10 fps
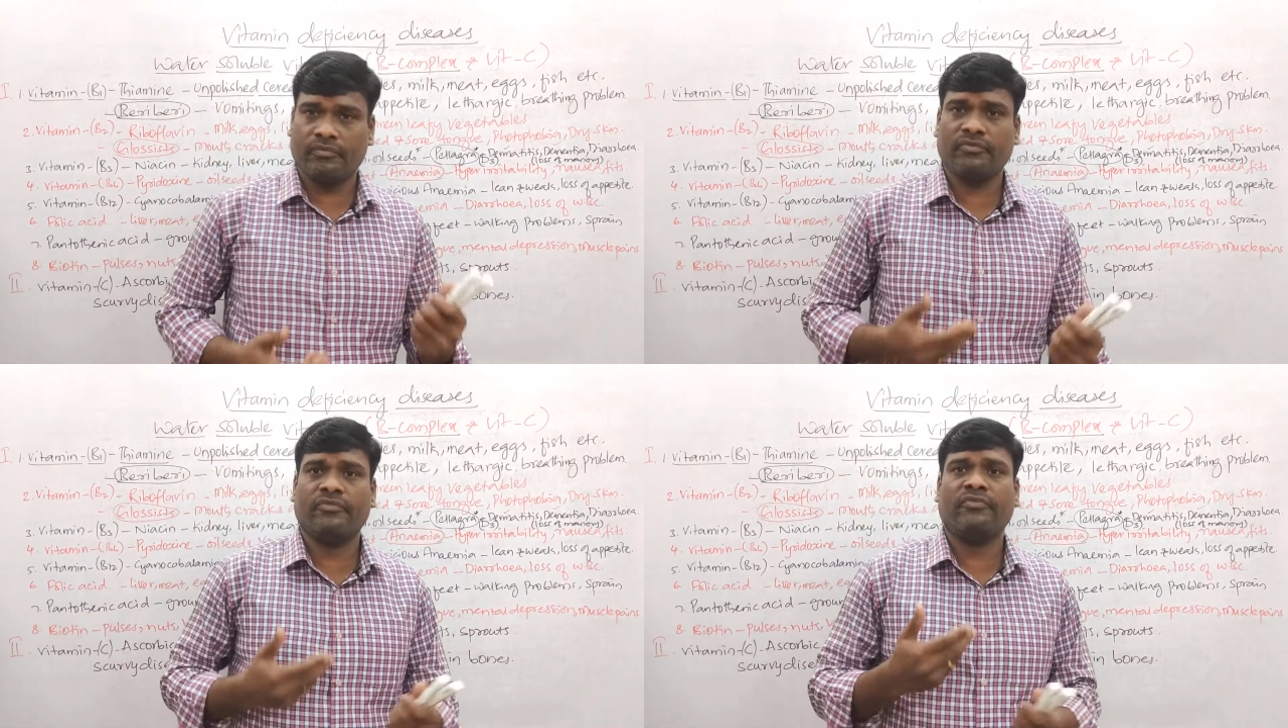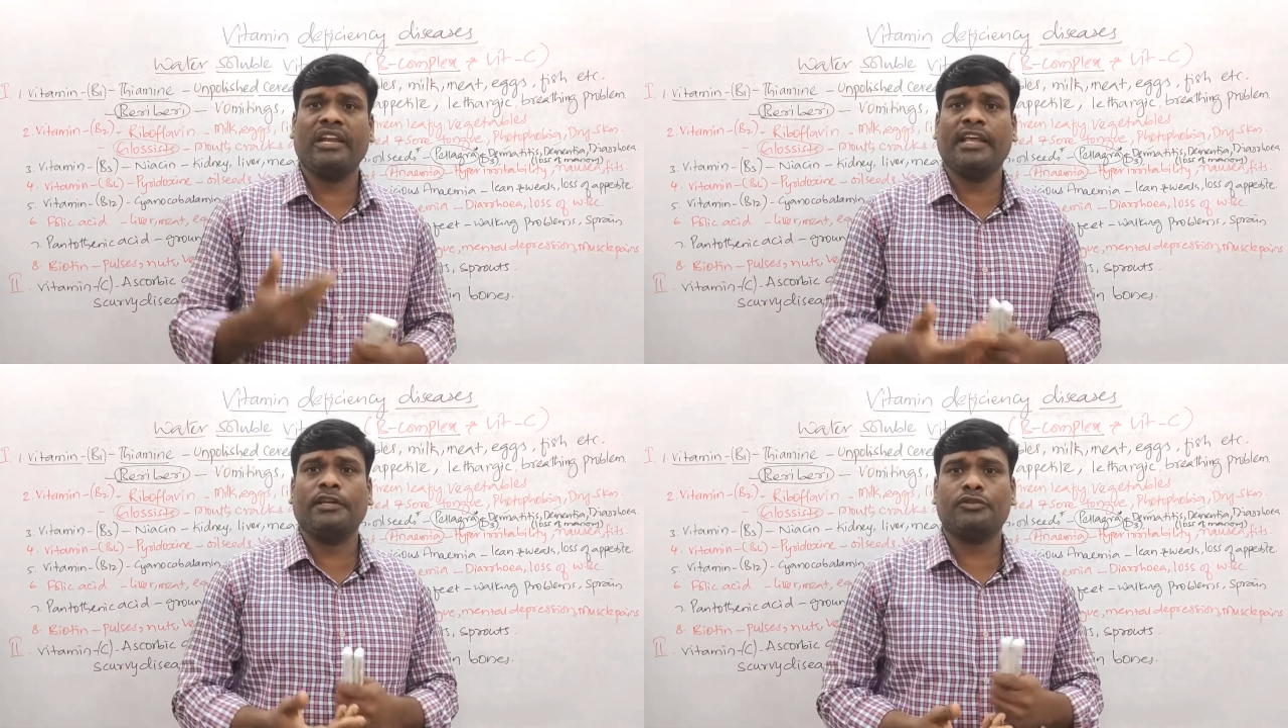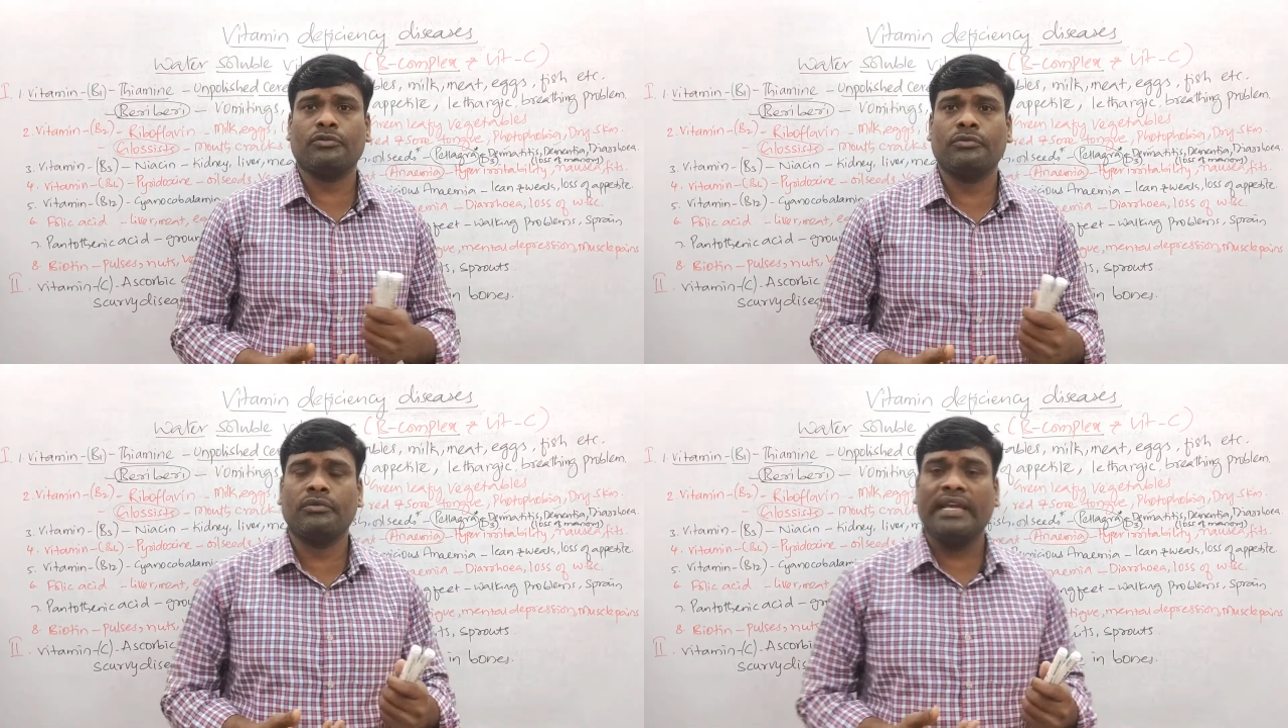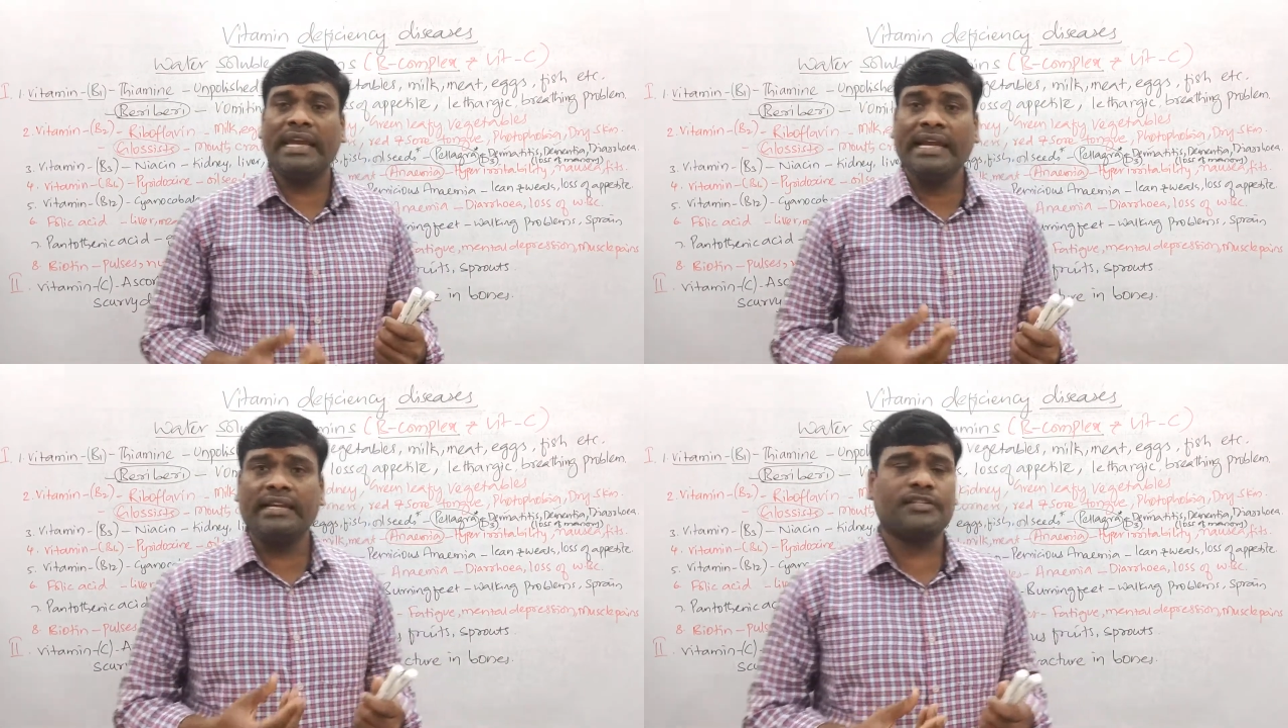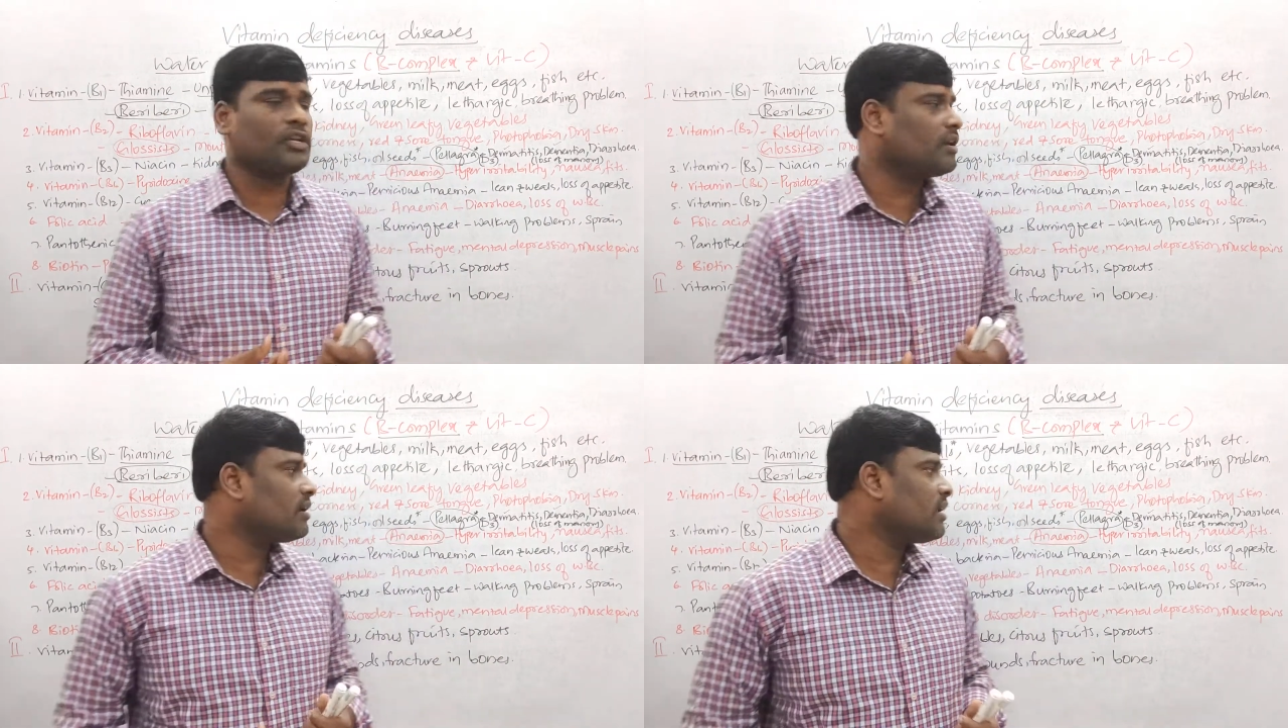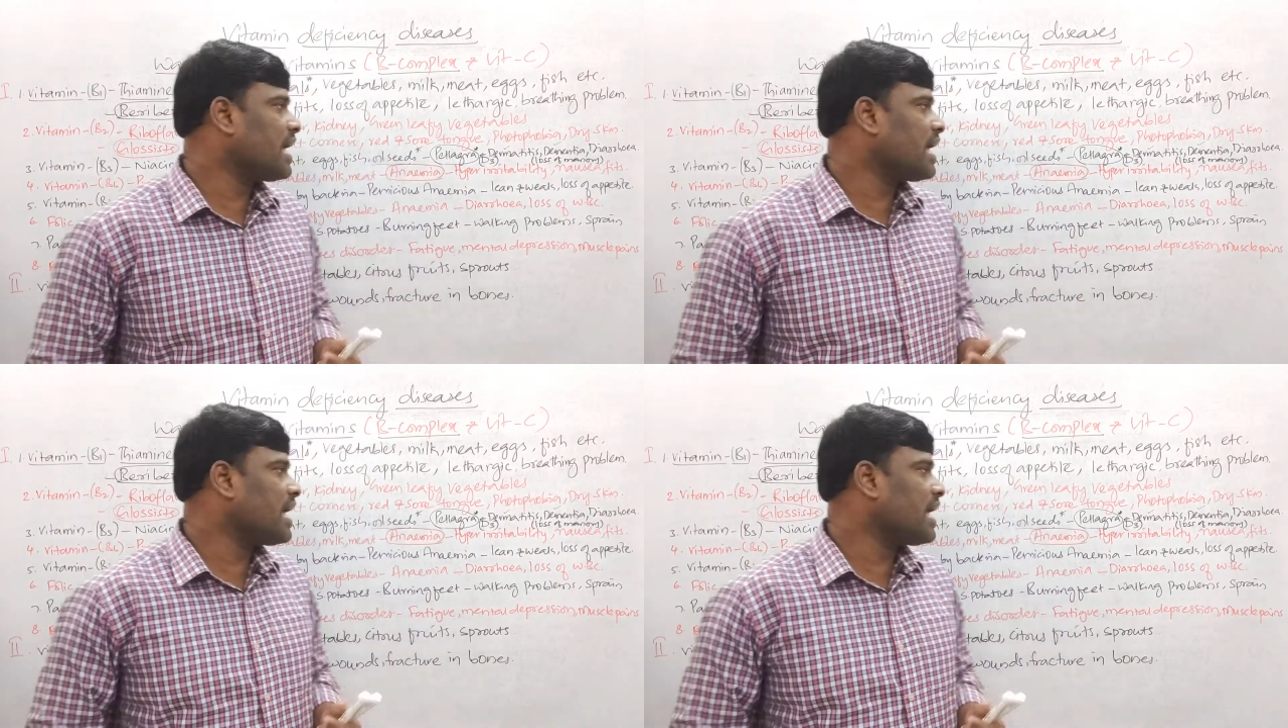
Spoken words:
willing to eat, children.